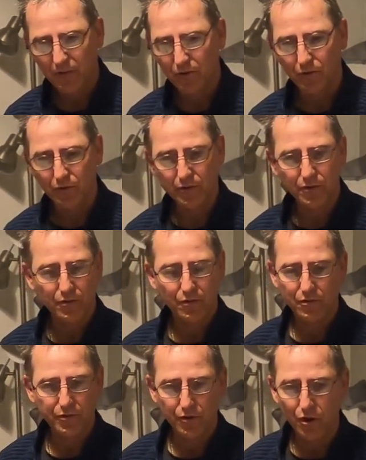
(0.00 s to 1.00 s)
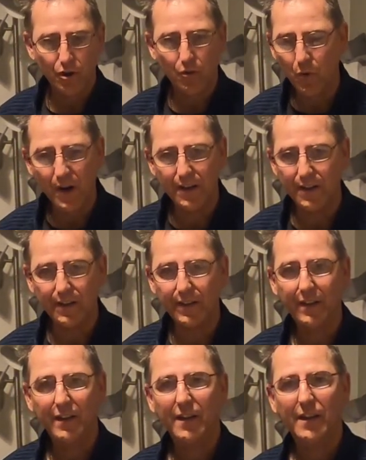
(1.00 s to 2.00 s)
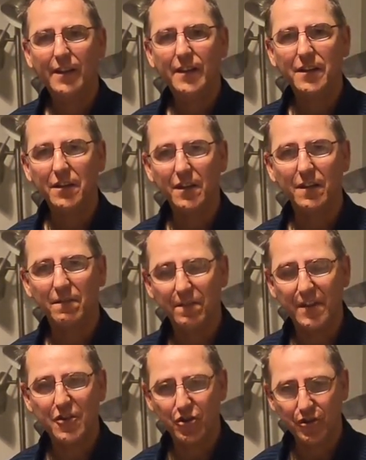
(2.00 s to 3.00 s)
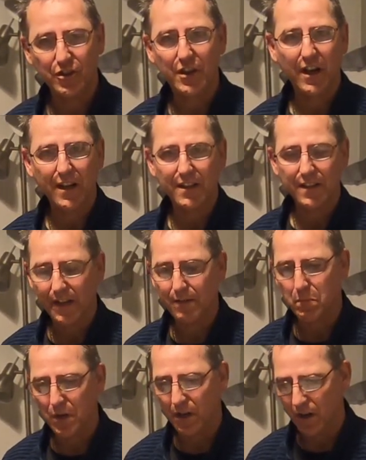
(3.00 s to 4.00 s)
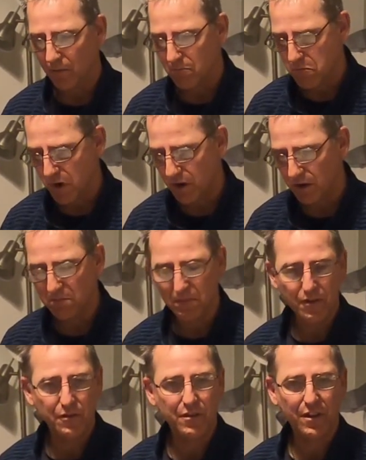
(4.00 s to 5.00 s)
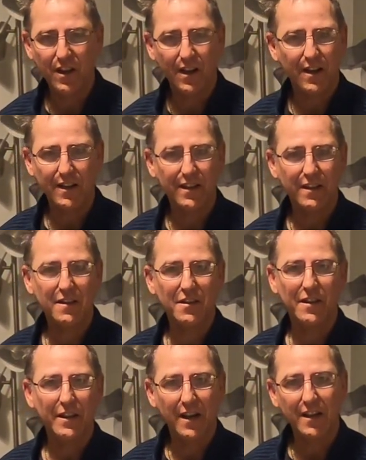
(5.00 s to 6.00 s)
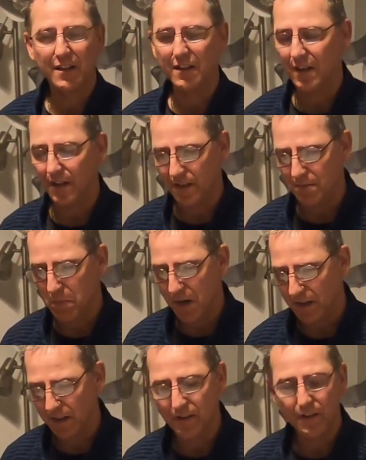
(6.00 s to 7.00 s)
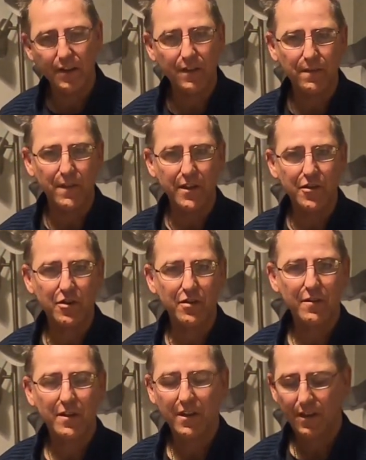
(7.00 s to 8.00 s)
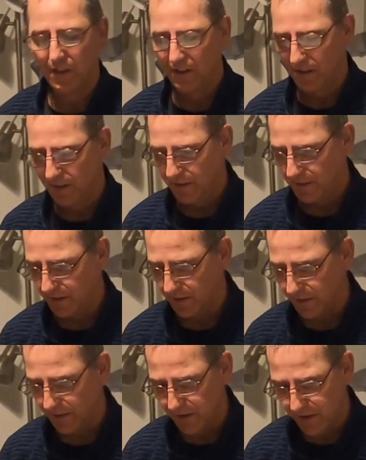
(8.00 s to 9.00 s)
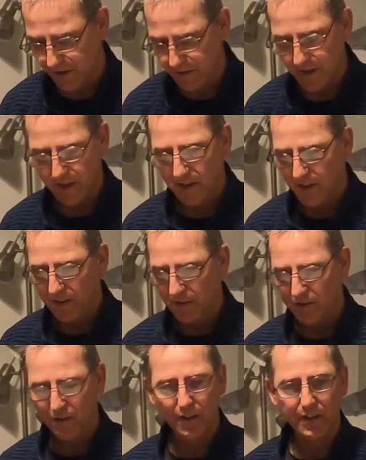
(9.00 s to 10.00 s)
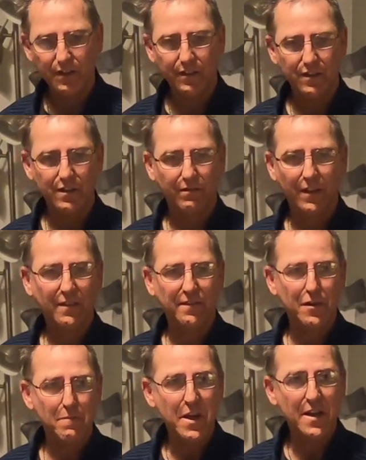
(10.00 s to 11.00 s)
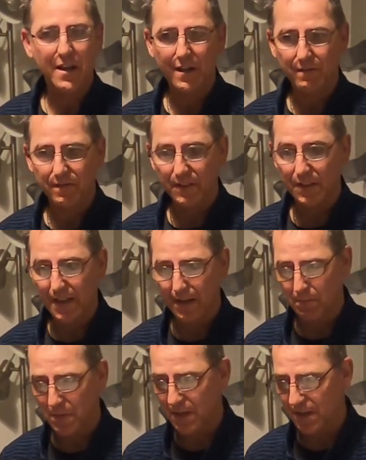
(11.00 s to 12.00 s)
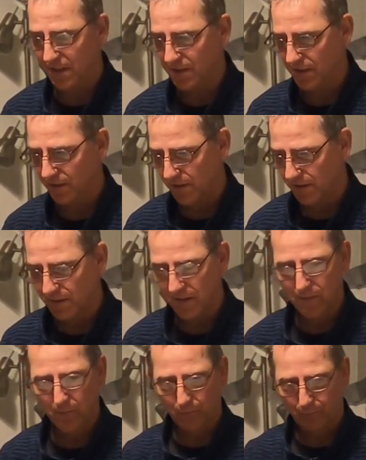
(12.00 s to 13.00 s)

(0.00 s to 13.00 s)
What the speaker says: So there's no way you can fish a static deadbait on bottom. You just can't. It gets annihilated by crayfish. And then you've left your bait in for 10 minutes, and